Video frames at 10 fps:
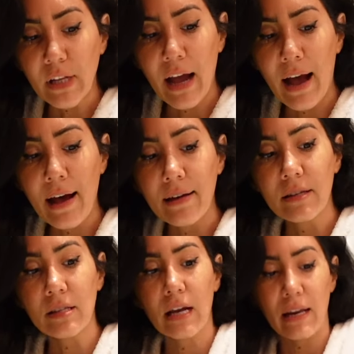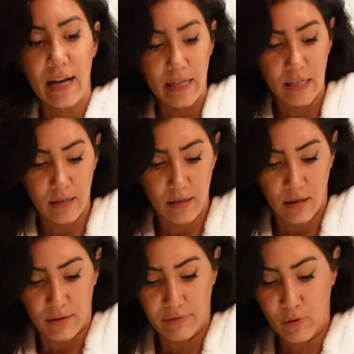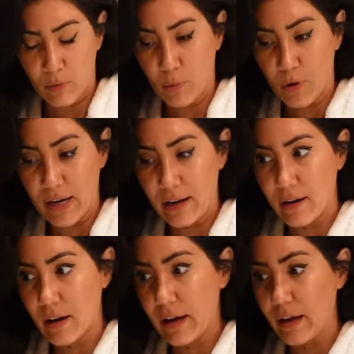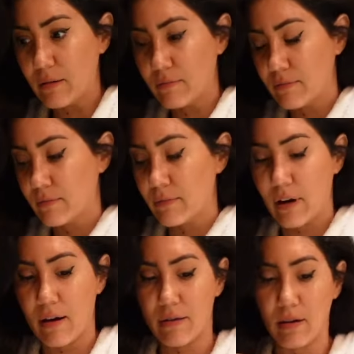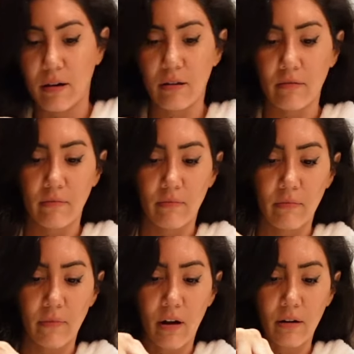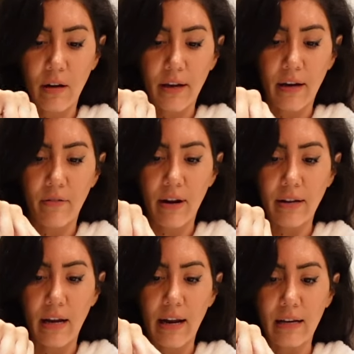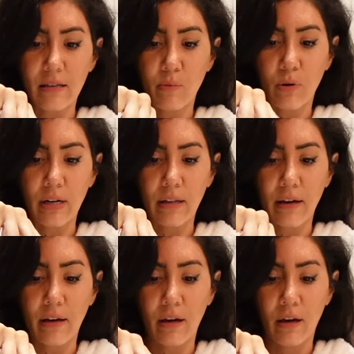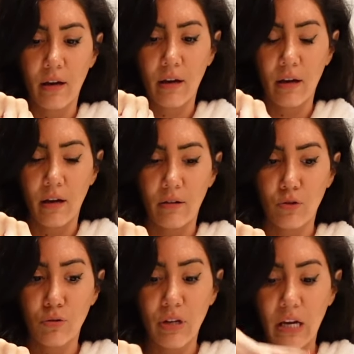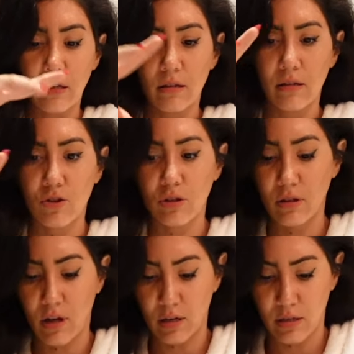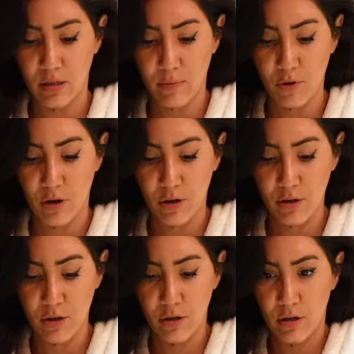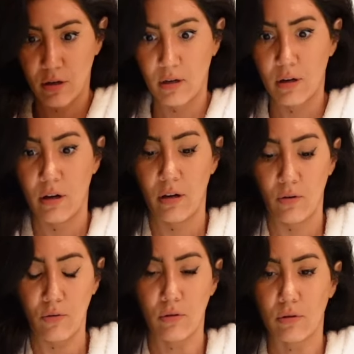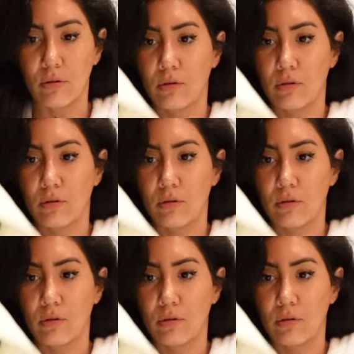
and they last for more than a, I think online I read they last more than like two days, just non-stop charge. Ooh.